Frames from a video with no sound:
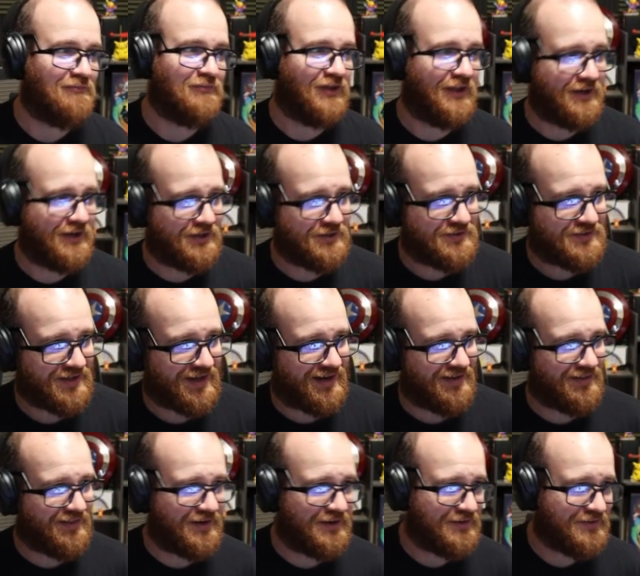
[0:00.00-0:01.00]
Little did
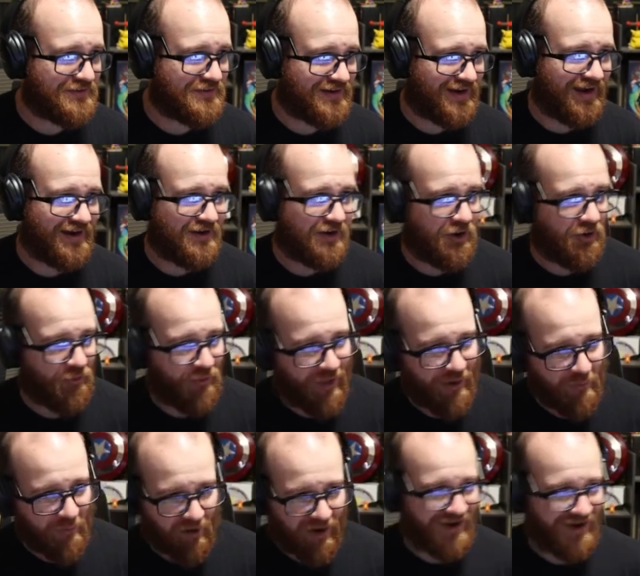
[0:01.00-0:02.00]
I know they
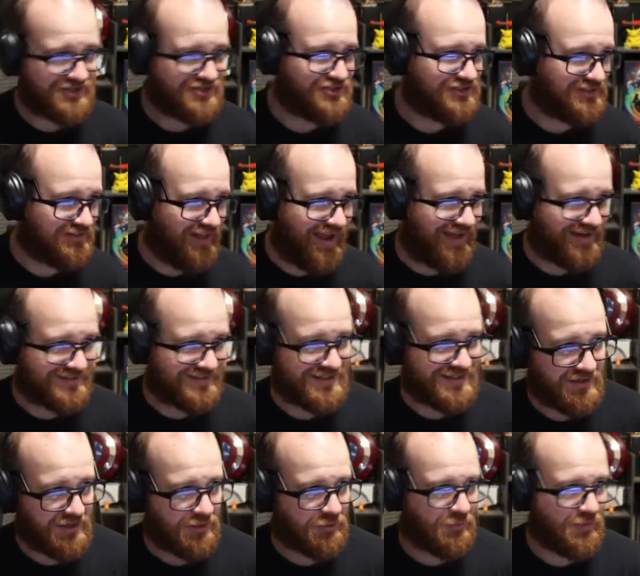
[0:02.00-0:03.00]
were actually locked
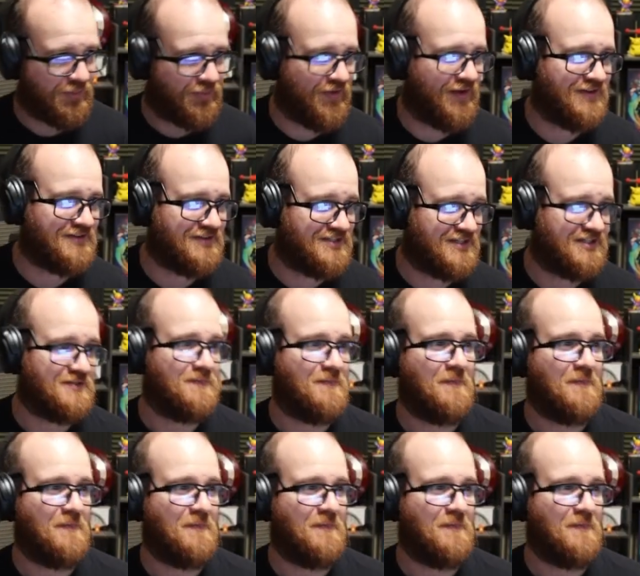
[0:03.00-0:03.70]
in here with us.